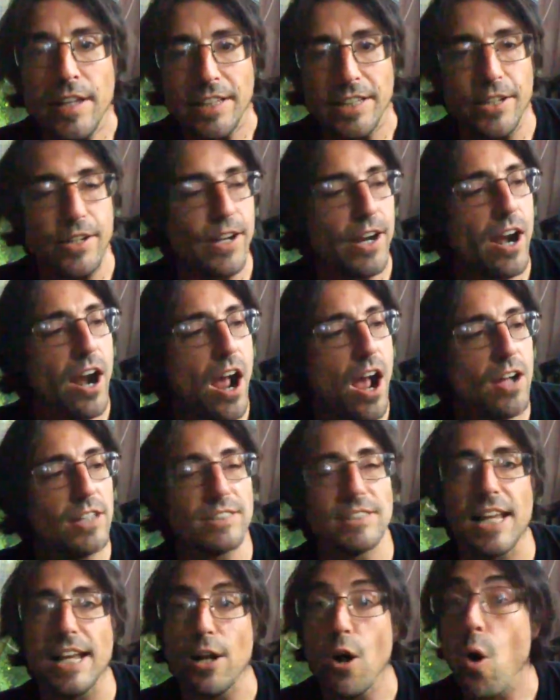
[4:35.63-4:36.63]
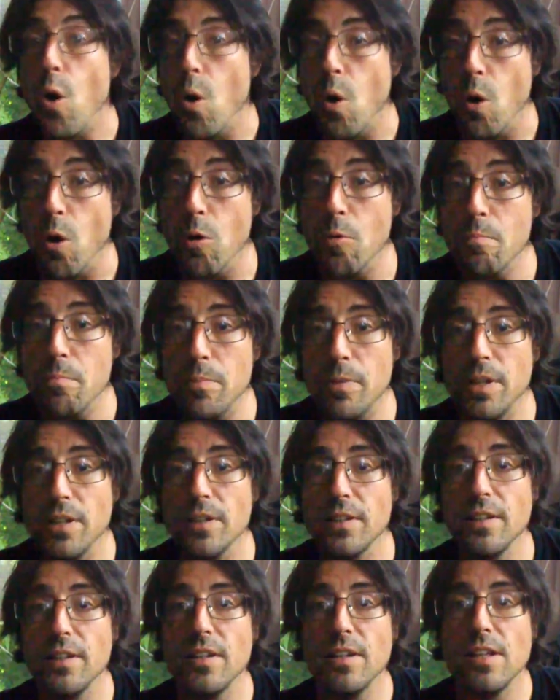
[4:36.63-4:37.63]
You hear how it's like home,
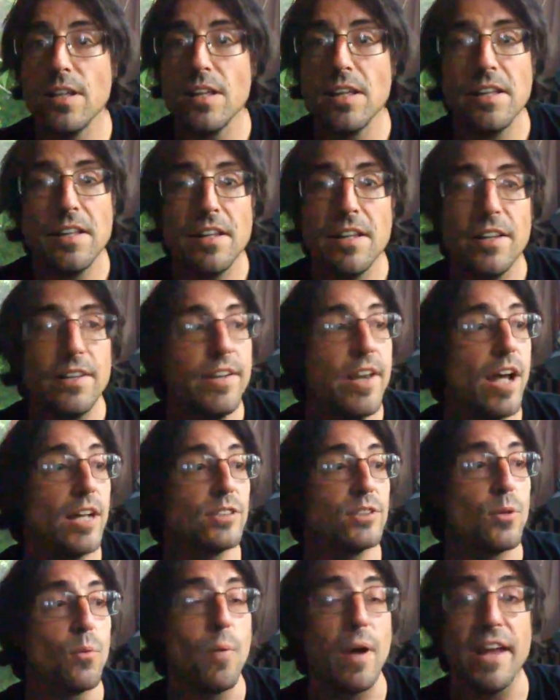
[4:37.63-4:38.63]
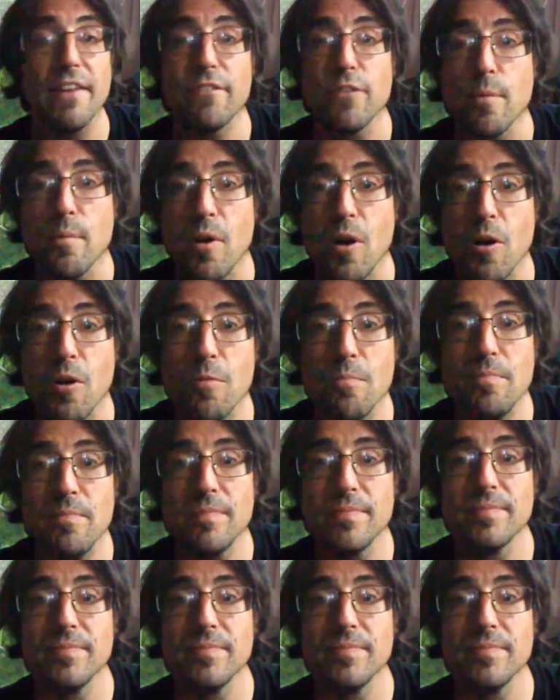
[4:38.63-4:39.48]
now it's away from home.